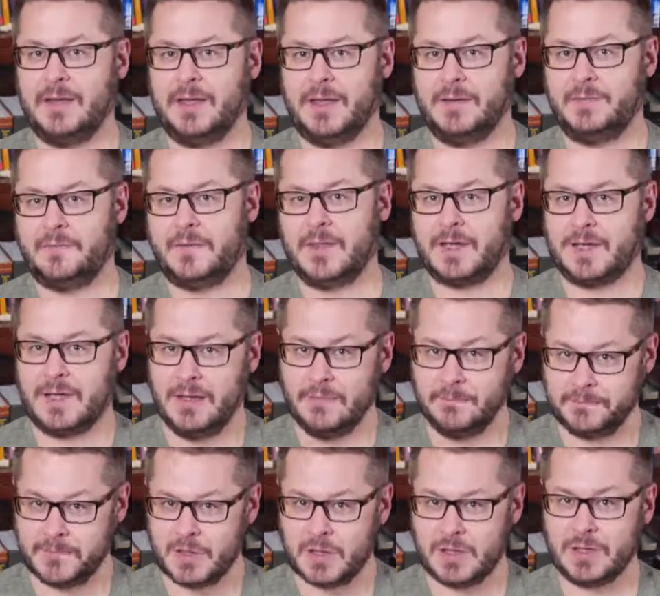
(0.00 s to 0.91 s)
If the
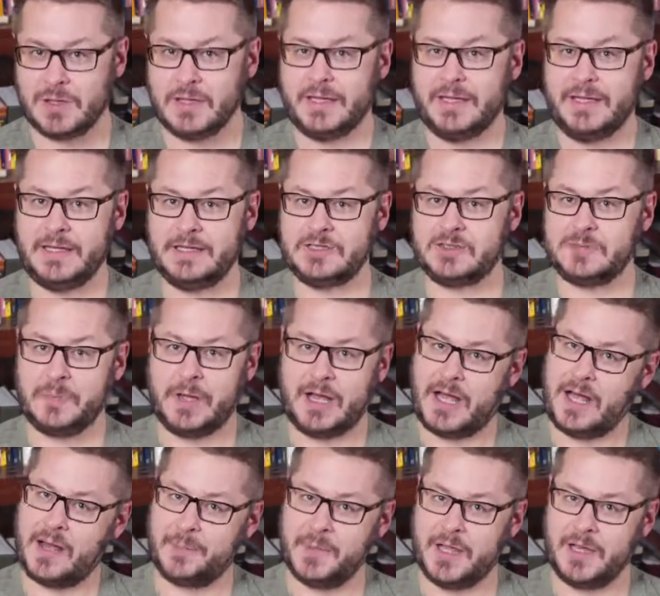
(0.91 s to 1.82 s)
Comforter is
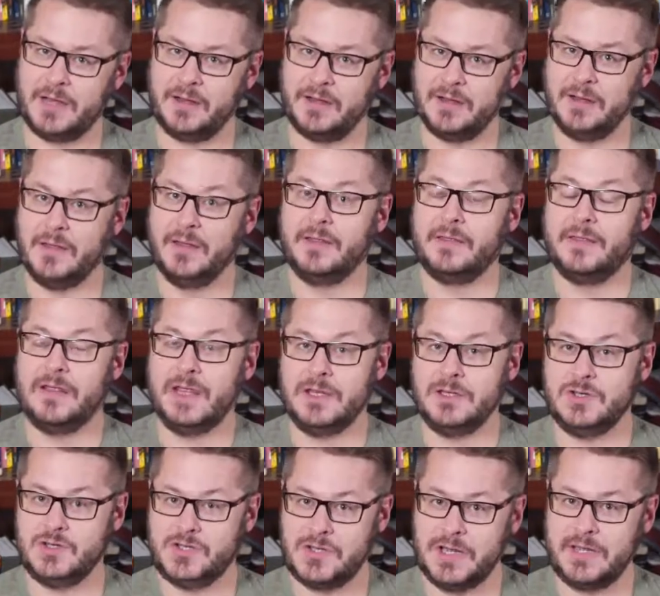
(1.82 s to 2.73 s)
Muhammad,
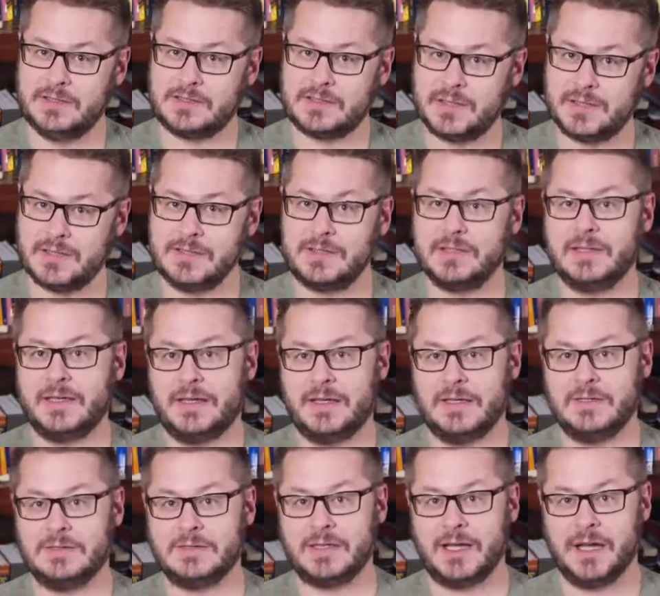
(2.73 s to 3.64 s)
then Jesus
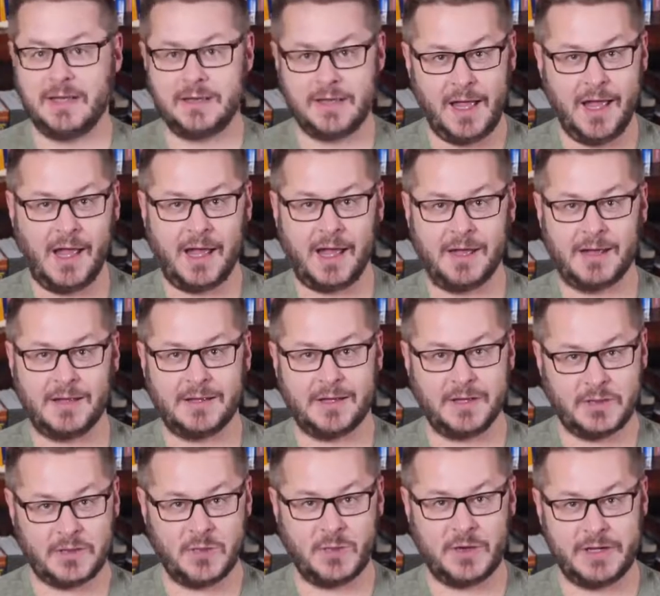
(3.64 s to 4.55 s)
is Allah,
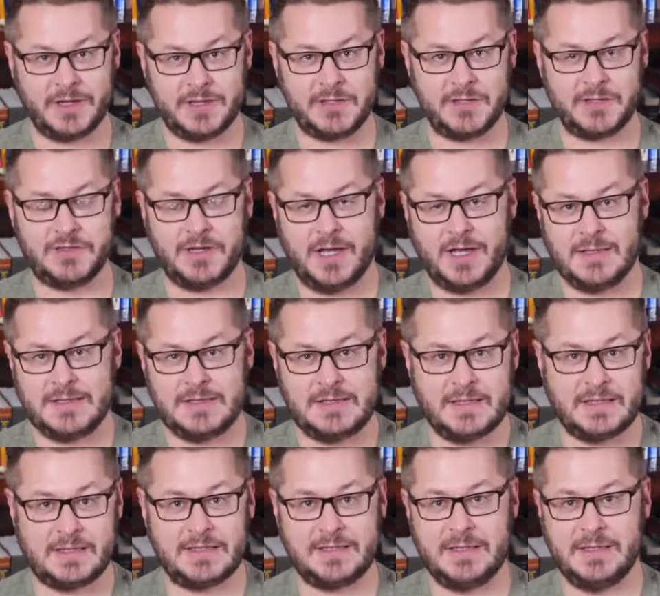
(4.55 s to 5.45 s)
according to John
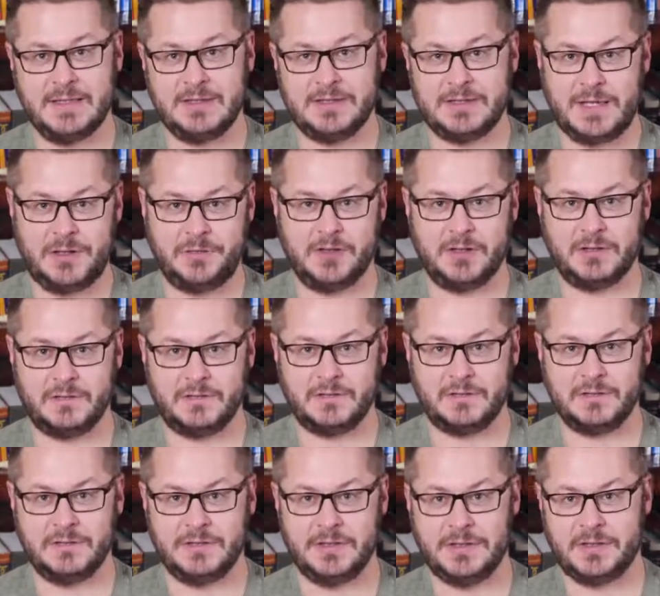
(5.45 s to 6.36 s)
16:7.
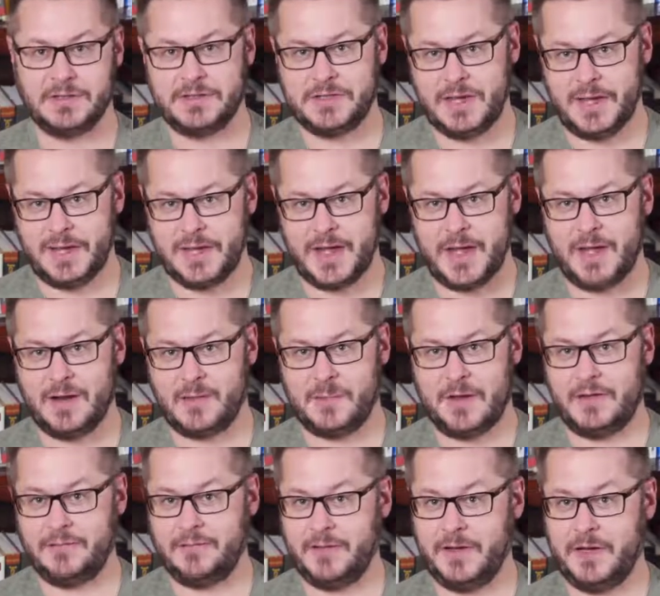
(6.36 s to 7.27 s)
You can check out
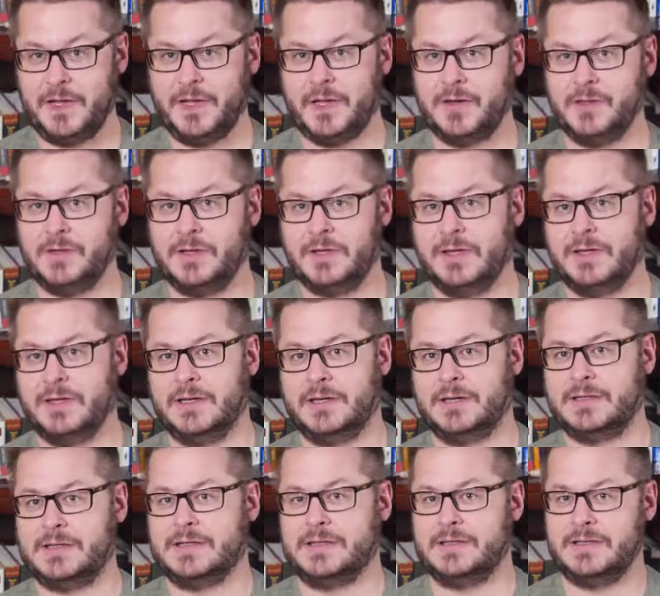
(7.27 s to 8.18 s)
my video
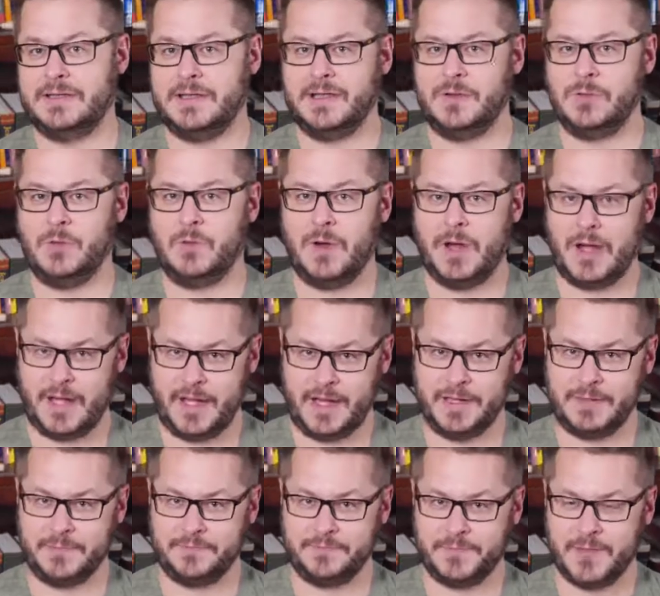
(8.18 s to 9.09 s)
to see
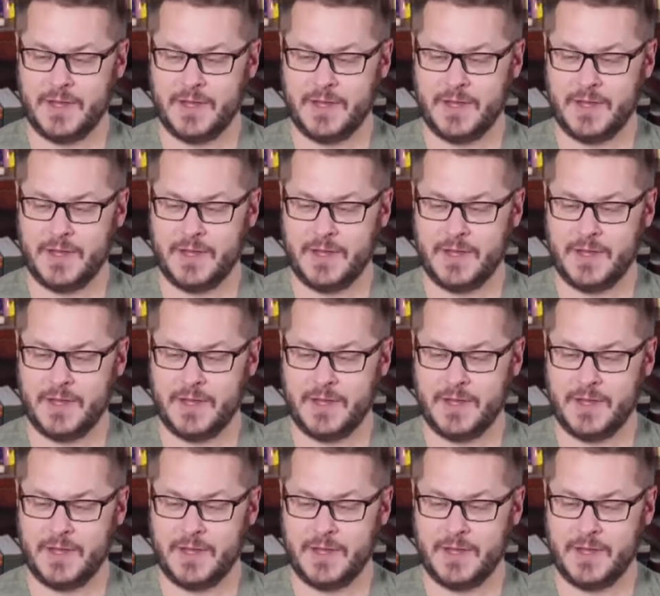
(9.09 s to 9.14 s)
why.